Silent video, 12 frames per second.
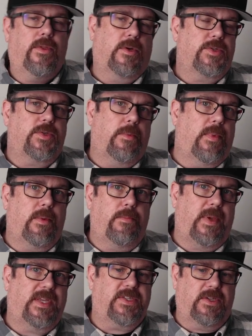Those are
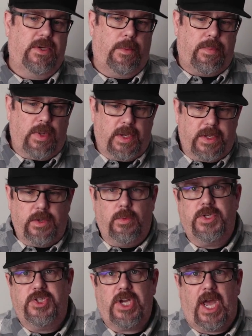basically to plug into
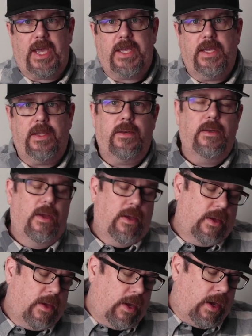a jacket,
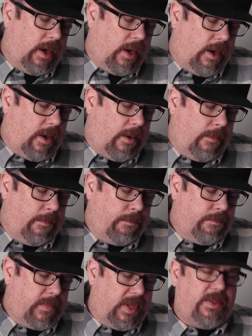and
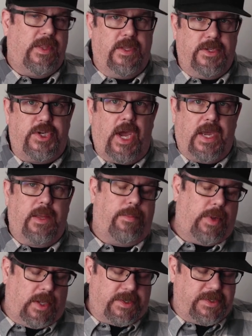then the jacket
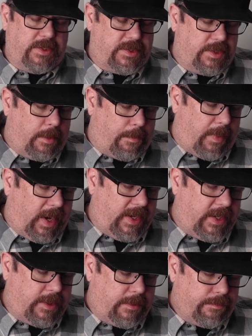plugs into the
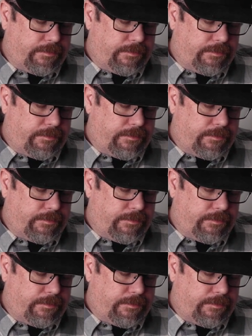bike.